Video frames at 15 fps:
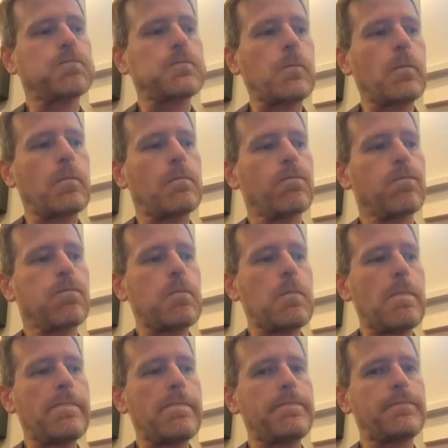so
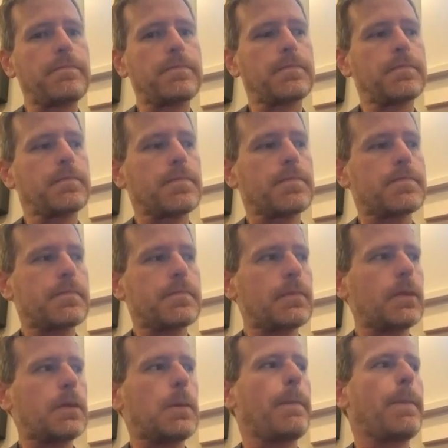Sidekiq uses
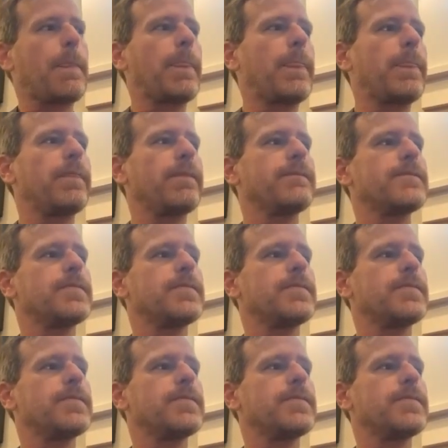three